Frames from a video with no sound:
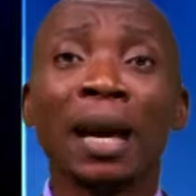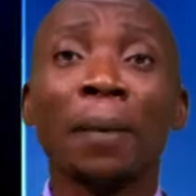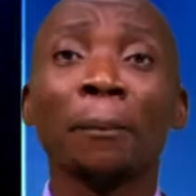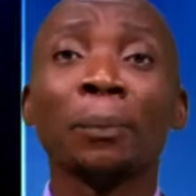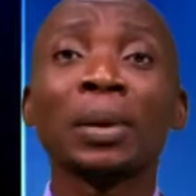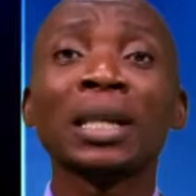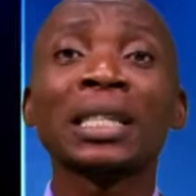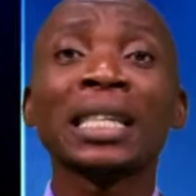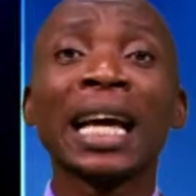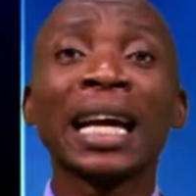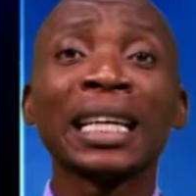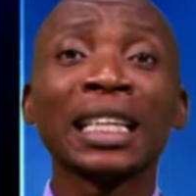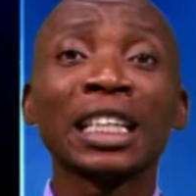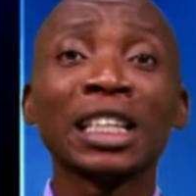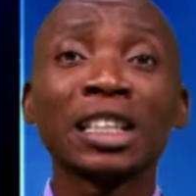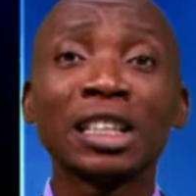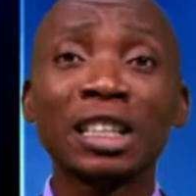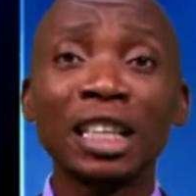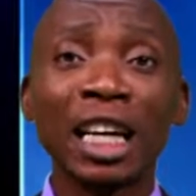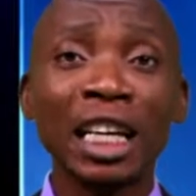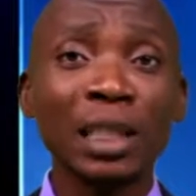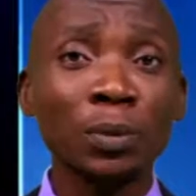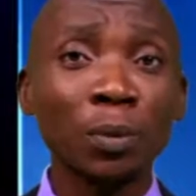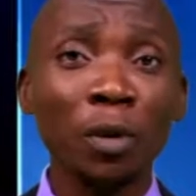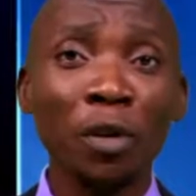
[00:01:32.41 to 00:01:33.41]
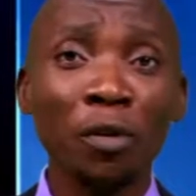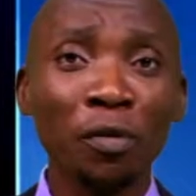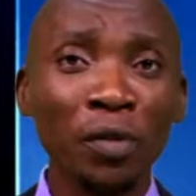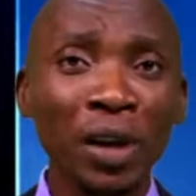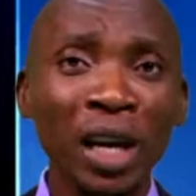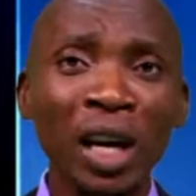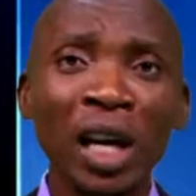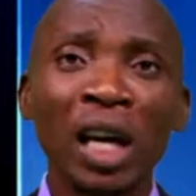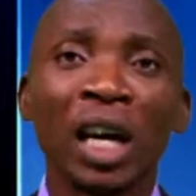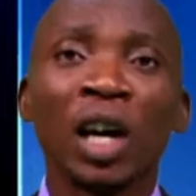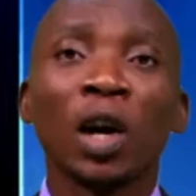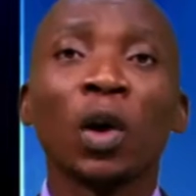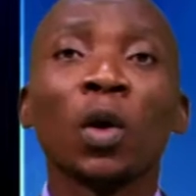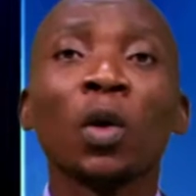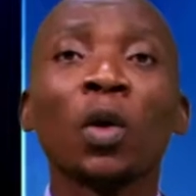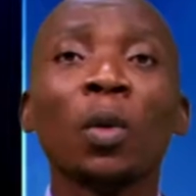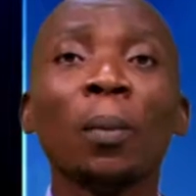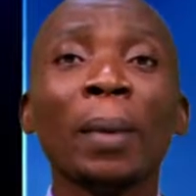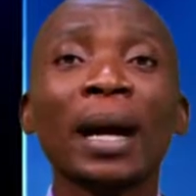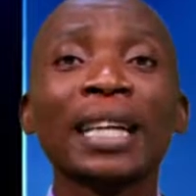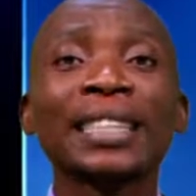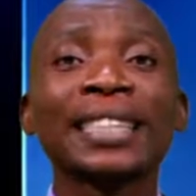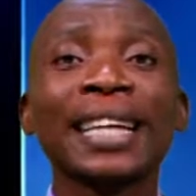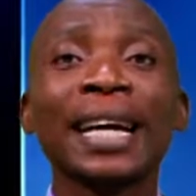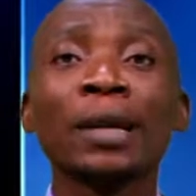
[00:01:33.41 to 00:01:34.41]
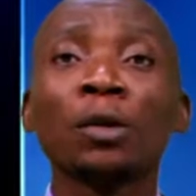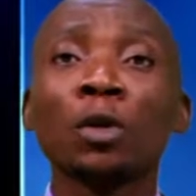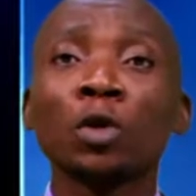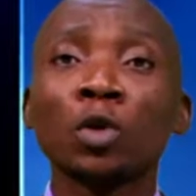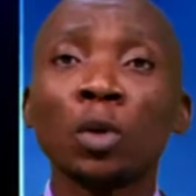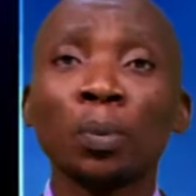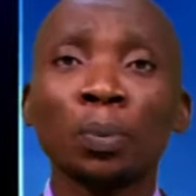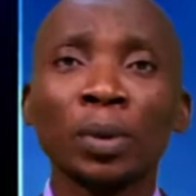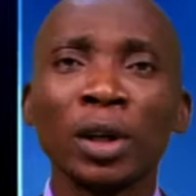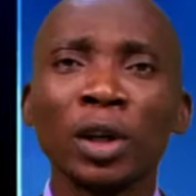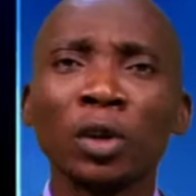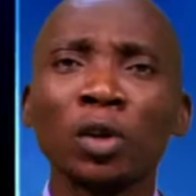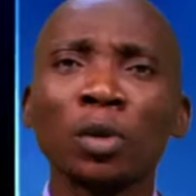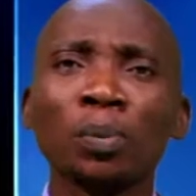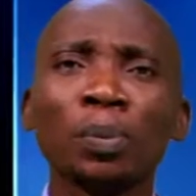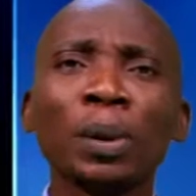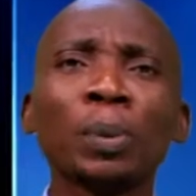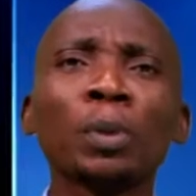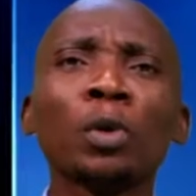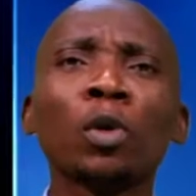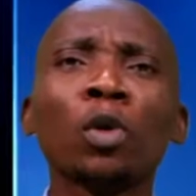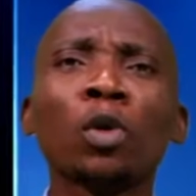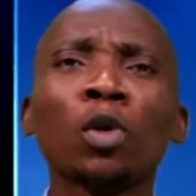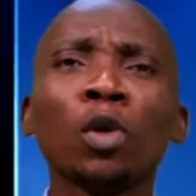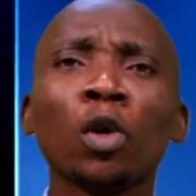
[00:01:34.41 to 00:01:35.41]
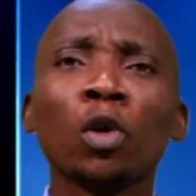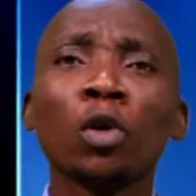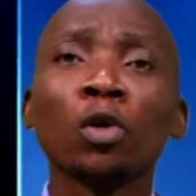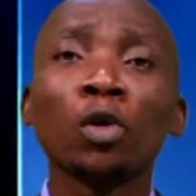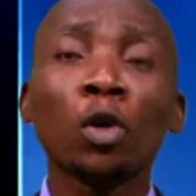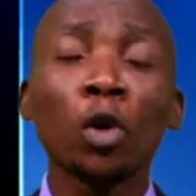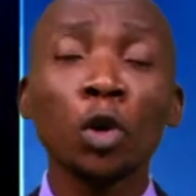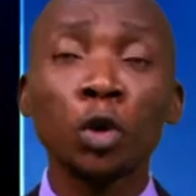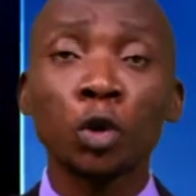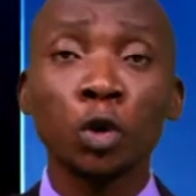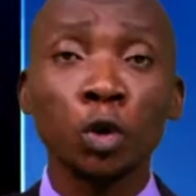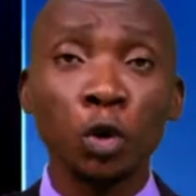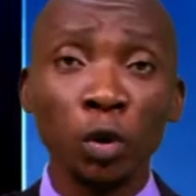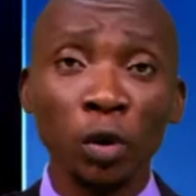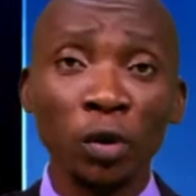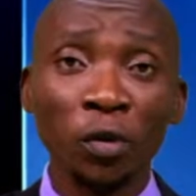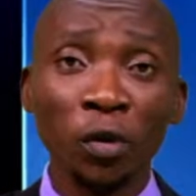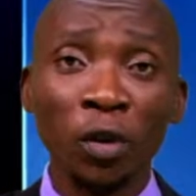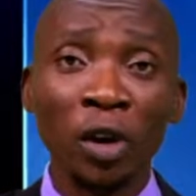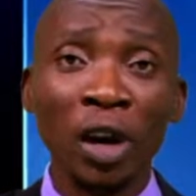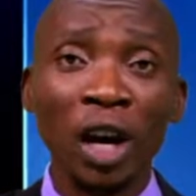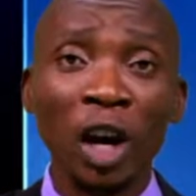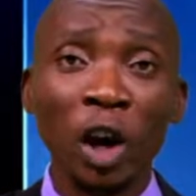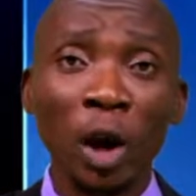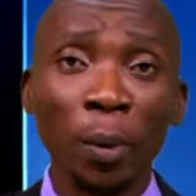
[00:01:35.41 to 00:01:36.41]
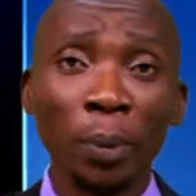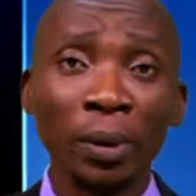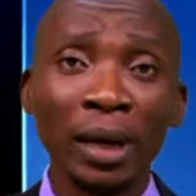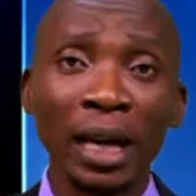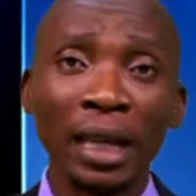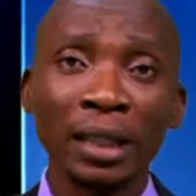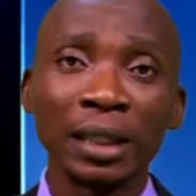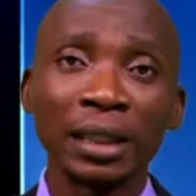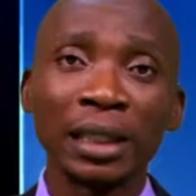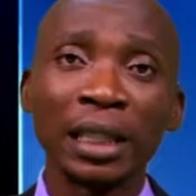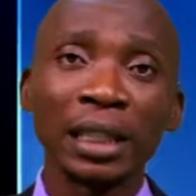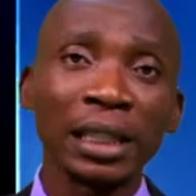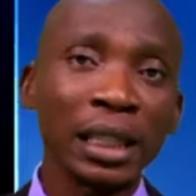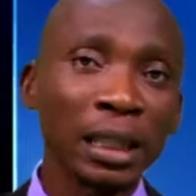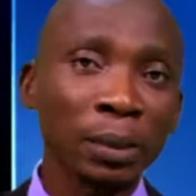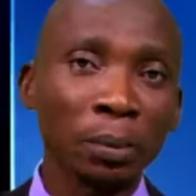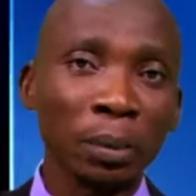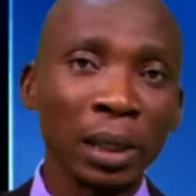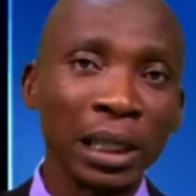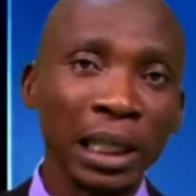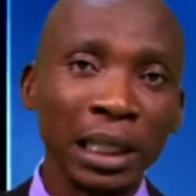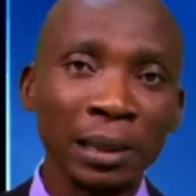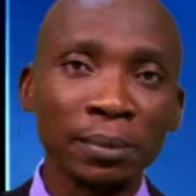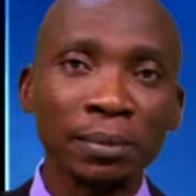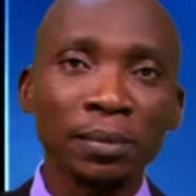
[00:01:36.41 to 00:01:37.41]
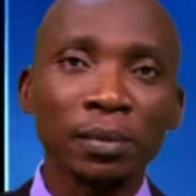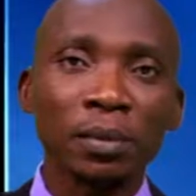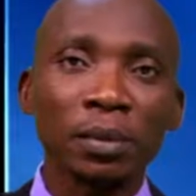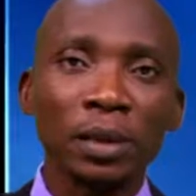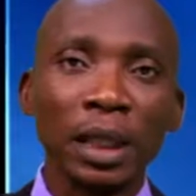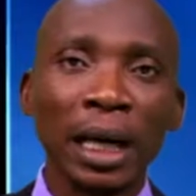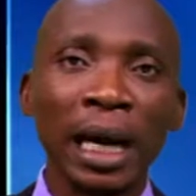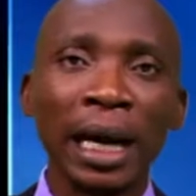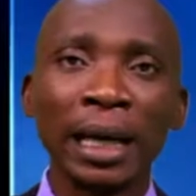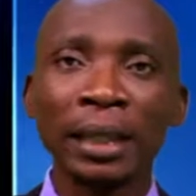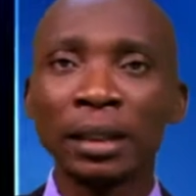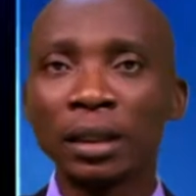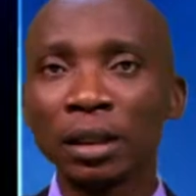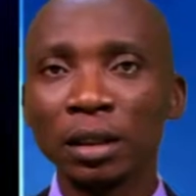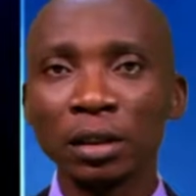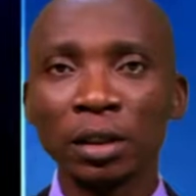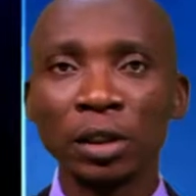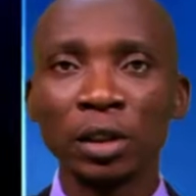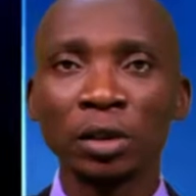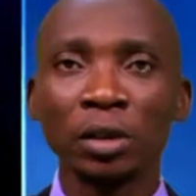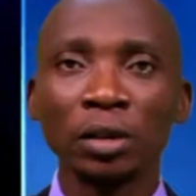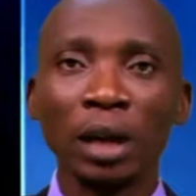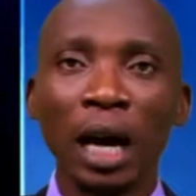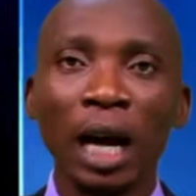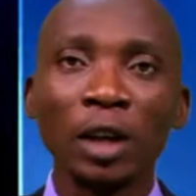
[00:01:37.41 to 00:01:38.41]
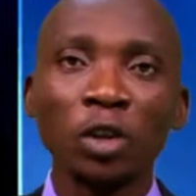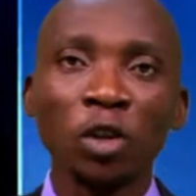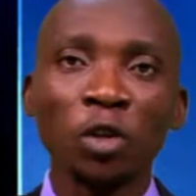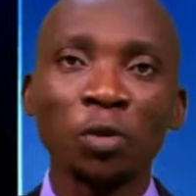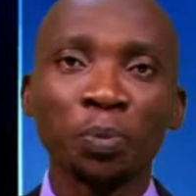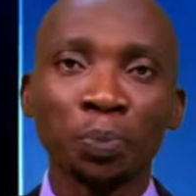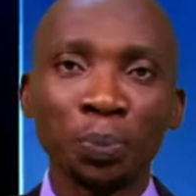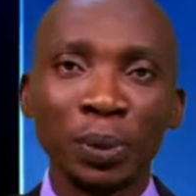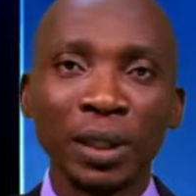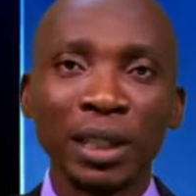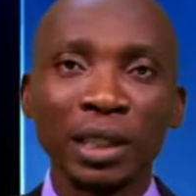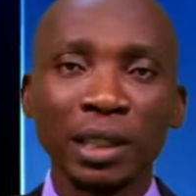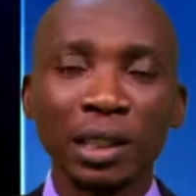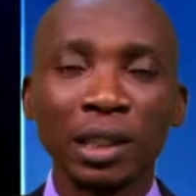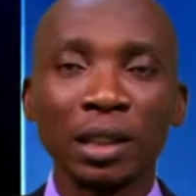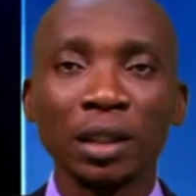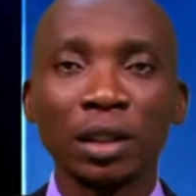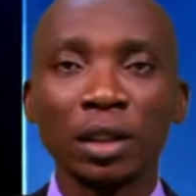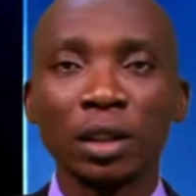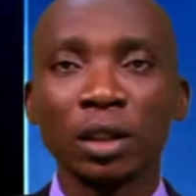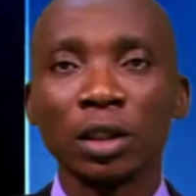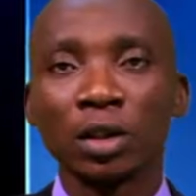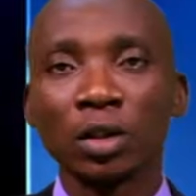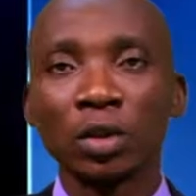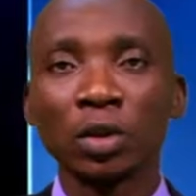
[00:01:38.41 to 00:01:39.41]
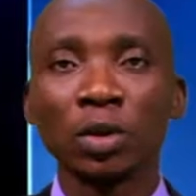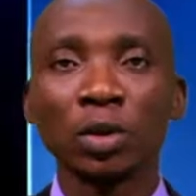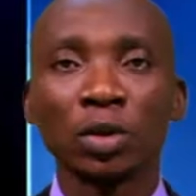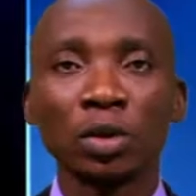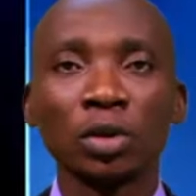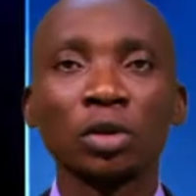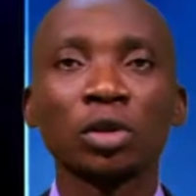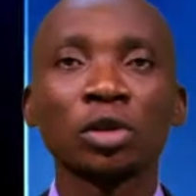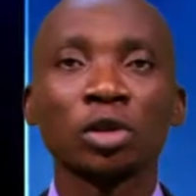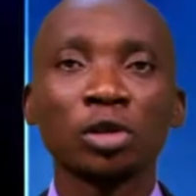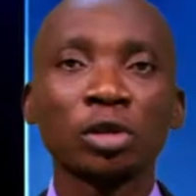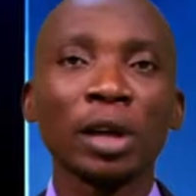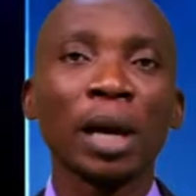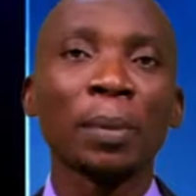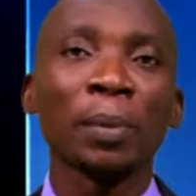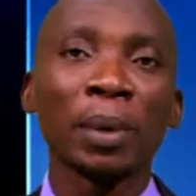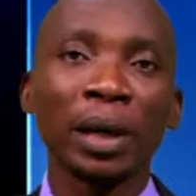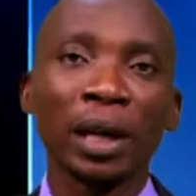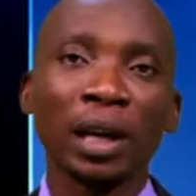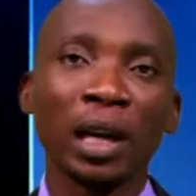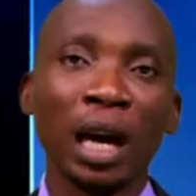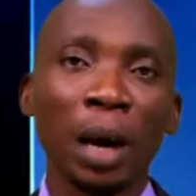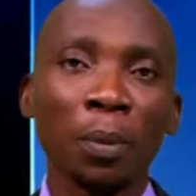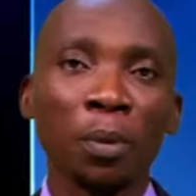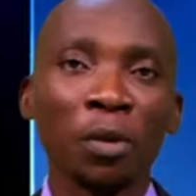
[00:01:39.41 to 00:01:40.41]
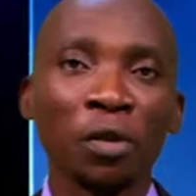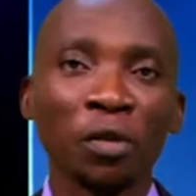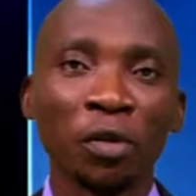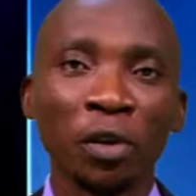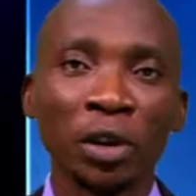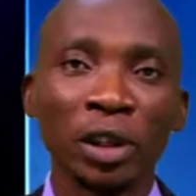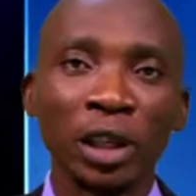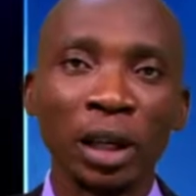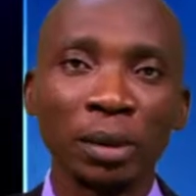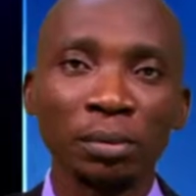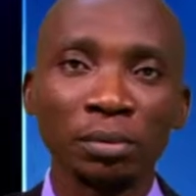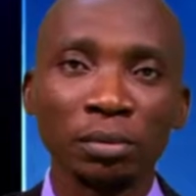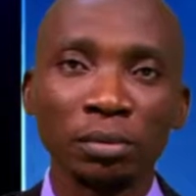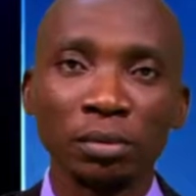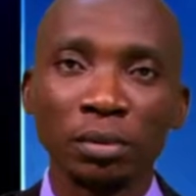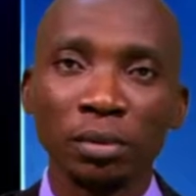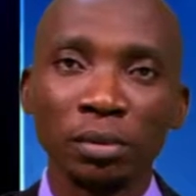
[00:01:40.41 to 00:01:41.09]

Please, I need transport fare. Oh, my child wants to pay. You know, people rush to you for help that they need money, and you know, out of pity, you try and make it happen for them.